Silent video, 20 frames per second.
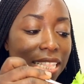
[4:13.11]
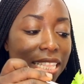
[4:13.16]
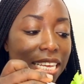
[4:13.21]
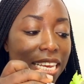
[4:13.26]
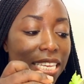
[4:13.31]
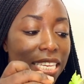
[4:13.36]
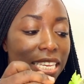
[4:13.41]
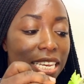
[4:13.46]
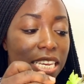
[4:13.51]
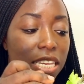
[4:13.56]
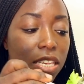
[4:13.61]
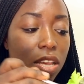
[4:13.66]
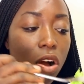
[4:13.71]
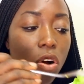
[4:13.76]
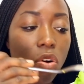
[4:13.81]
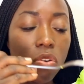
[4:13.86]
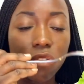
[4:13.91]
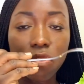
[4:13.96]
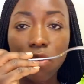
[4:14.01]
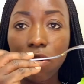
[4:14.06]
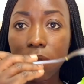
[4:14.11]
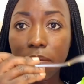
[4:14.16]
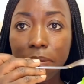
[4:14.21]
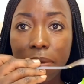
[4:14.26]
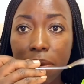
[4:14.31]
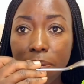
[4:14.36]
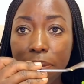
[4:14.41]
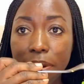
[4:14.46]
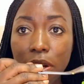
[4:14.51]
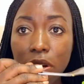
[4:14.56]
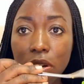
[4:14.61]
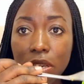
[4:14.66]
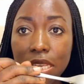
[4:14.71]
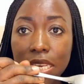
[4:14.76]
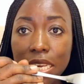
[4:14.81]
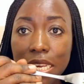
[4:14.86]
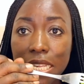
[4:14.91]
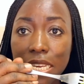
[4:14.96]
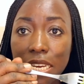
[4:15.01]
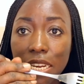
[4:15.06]
this is awesome
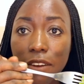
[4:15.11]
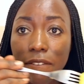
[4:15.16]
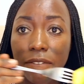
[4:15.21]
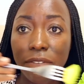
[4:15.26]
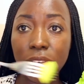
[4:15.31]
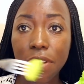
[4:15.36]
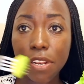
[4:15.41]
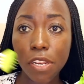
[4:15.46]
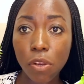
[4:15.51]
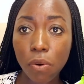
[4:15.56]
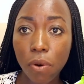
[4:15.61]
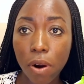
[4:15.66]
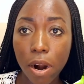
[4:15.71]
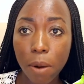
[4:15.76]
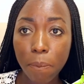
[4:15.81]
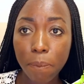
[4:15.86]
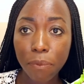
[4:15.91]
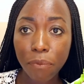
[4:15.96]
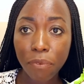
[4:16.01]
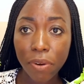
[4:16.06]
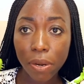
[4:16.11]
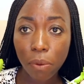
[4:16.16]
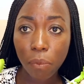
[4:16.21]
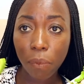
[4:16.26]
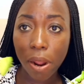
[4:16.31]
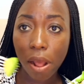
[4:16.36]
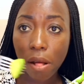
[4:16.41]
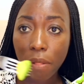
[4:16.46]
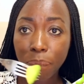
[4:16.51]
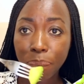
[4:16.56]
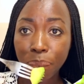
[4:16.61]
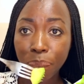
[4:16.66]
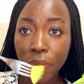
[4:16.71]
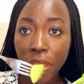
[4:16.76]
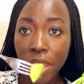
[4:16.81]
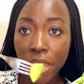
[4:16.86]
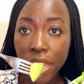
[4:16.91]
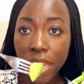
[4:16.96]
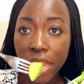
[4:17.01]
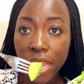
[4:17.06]
because it's gonna fill you up really well
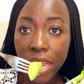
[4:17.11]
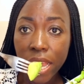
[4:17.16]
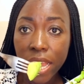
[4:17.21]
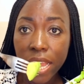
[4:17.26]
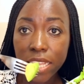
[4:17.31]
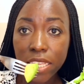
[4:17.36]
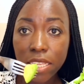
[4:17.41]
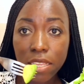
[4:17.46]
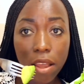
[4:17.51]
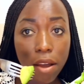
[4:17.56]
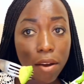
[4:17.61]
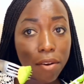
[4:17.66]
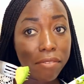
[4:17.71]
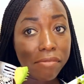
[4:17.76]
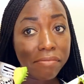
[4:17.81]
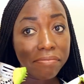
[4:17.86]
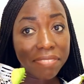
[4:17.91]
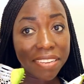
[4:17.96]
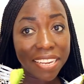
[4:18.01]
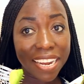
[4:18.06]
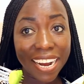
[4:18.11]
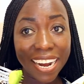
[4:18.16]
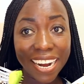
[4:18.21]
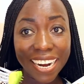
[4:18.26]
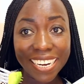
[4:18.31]
so yeah